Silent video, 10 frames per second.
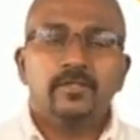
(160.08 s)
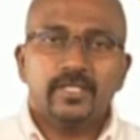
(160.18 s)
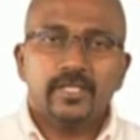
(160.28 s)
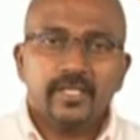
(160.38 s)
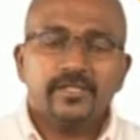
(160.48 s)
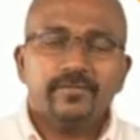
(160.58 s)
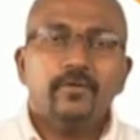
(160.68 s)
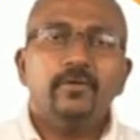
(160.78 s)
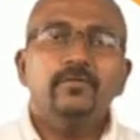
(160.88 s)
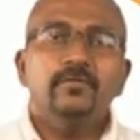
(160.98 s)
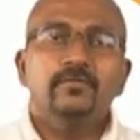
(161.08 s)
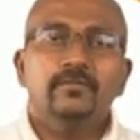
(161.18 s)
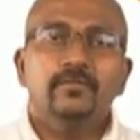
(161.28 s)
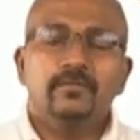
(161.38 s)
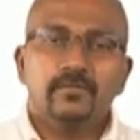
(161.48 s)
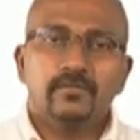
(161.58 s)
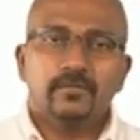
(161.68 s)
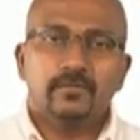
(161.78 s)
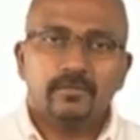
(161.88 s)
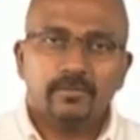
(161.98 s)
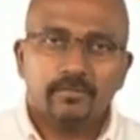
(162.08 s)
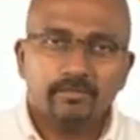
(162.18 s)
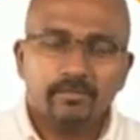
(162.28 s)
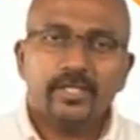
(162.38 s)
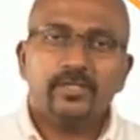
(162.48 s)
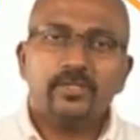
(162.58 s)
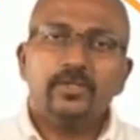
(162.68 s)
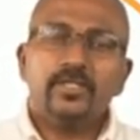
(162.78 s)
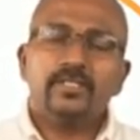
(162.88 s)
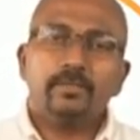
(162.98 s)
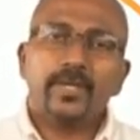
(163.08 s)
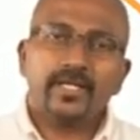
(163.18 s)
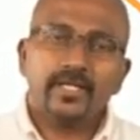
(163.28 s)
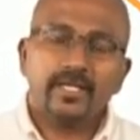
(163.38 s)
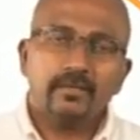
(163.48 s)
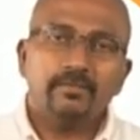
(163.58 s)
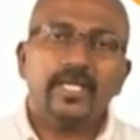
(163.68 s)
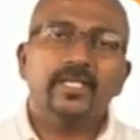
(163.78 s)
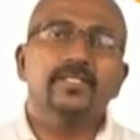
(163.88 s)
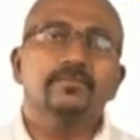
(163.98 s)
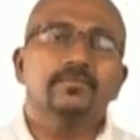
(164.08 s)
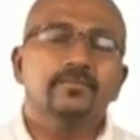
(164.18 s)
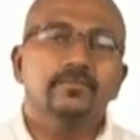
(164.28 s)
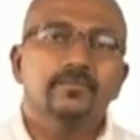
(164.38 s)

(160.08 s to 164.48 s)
Increase flow, make sure there's a practical mechanism